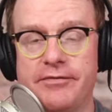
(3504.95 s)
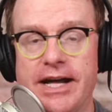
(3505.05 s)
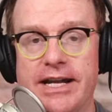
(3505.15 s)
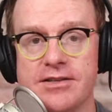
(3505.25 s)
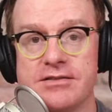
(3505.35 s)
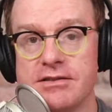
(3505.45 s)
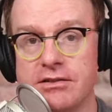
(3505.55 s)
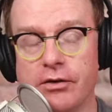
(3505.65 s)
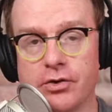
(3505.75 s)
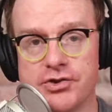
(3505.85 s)
And
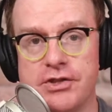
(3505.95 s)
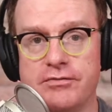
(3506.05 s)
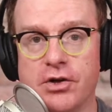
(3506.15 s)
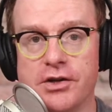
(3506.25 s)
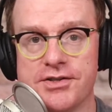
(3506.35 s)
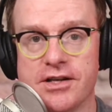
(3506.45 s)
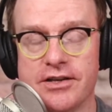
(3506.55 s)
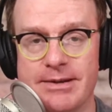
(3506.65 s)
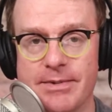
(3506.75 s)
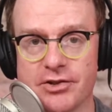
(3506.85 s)
of course, you've got her
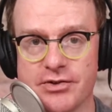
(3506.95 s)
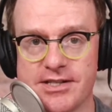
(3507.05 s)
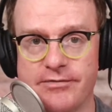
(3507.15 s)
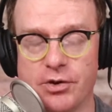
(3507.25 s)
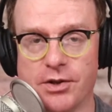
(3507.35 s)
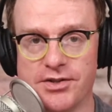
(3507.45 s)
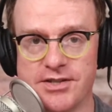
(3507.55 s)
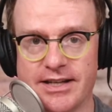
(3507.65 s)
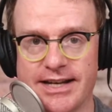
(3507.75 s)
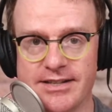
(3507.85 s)
email address if you want to
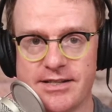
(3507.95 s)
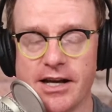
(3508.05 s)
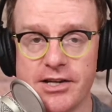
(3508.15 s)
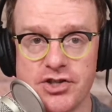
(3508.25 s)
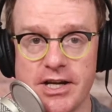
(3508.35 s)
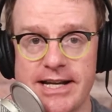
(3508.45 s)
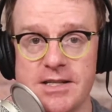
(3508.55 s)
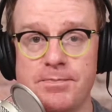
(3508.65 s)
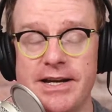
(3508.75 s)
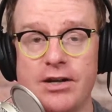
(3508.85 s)
get in touch. It's
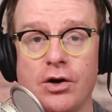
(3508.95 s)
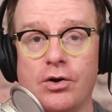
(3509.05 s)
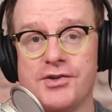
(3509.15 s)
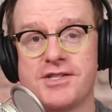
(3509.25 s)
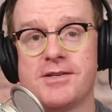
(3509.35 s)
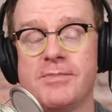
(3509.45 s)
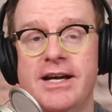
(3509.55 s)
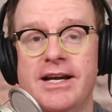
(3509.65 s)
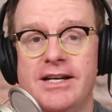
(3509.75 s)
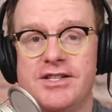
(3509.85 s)
been awesome
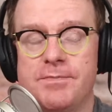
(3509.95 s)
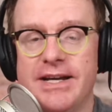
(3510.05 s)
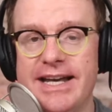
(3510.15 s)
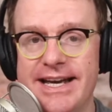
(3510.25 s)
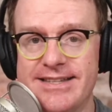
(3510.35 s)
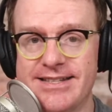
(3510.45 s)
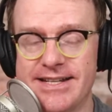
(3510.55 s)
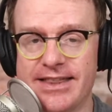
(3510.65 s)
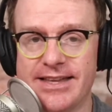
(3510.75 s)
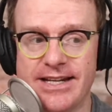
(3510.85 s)
to be here
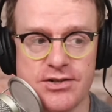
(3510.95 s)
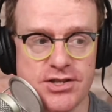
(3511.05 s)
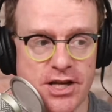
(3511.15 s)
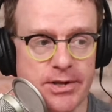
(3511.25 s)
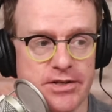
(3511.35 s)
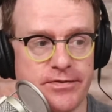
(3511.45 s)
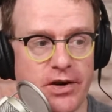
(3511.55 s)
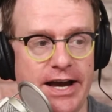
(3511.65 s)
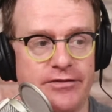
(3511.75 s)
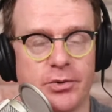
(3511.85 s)
today. Thank you so much for
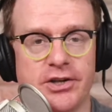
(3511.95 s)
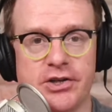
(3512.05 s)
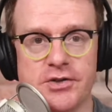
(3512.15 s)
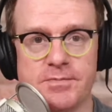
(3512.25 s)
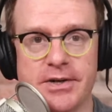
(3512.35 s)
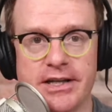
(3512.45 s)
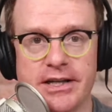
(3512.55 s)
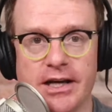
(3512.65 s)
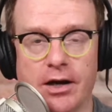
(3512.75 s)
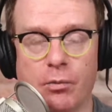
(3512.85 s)
everyone who's been
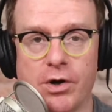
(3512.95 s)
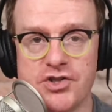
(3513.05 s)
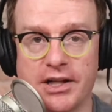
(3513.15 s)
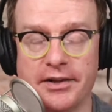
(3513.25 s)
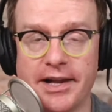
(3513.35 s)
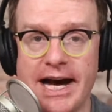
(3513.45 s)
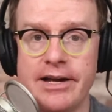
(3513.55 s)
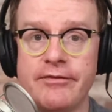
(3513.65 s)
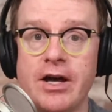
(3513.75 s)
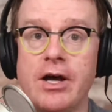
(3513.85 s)
uh, watching
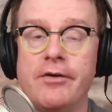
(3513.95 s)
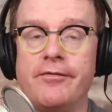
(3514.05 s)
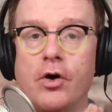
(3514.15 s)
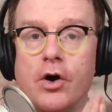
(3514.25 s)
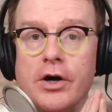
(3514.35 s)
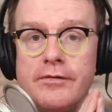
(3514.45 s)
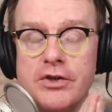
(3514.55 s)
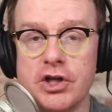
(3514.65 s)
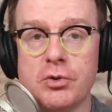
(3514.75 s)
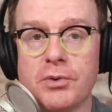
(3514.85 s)
live, for
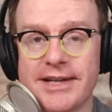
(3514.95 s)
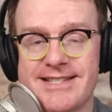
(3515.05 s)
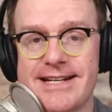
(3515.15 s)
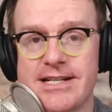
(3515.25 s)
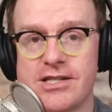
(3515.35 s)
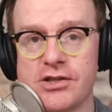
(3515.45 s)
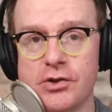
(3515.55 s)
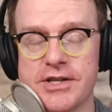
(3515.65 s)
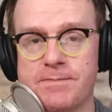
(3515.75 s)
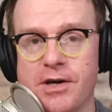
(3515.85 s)
you listening to
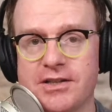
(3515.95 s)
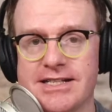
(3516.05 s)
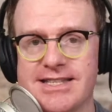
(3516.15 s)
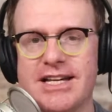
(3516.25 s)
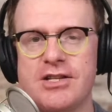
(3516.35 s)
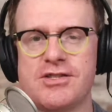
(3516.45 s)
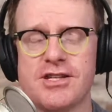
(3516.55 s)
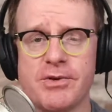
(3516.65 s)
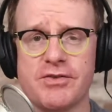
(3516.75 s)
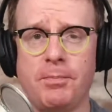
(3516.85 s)
this podcast. Thank you so
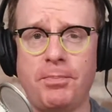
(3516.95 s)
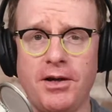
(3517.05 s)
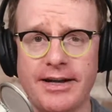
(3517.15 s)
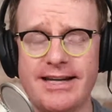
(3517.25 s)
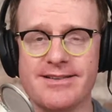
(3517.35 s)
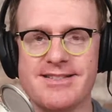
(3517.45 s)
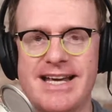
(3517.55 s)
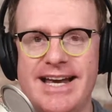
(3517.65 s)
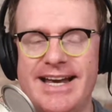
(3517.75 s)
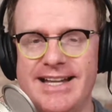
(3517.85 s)
much for plugging us
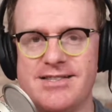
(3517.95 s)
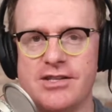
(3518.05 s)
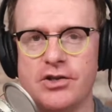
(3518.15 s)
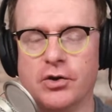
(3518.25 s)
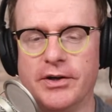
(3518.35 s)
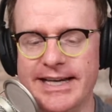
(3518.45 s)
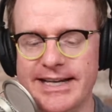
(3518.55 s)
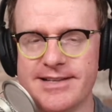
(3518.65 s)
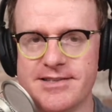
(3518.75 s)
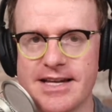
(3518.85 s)
into your
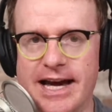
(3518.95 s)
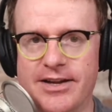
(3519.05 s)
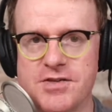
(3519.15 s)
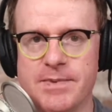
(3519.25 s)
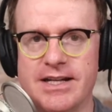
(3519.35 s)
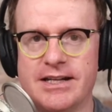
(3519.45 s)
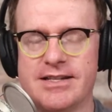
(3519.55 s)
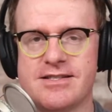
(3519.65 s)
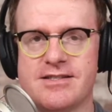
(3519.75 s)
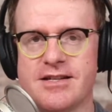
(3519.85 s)
ears and spending
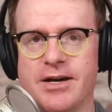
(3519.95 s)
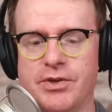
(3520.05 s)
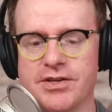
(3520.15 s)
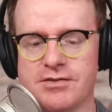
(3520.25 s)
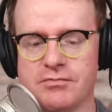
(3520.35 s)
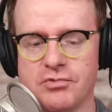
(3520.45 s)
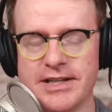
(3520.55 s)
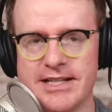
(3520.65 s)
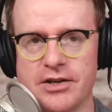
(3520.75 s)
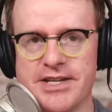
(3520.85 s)
this time with us. Really
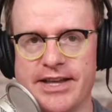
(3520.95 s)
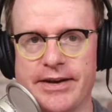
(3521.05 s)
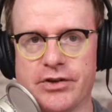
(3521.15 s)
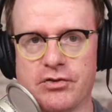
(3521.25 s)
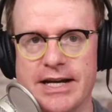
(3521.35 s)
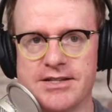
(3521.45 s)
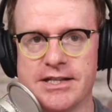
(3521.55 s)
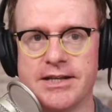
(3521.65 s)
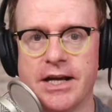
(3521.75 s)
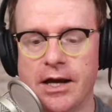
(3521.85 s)
don't take that for granted.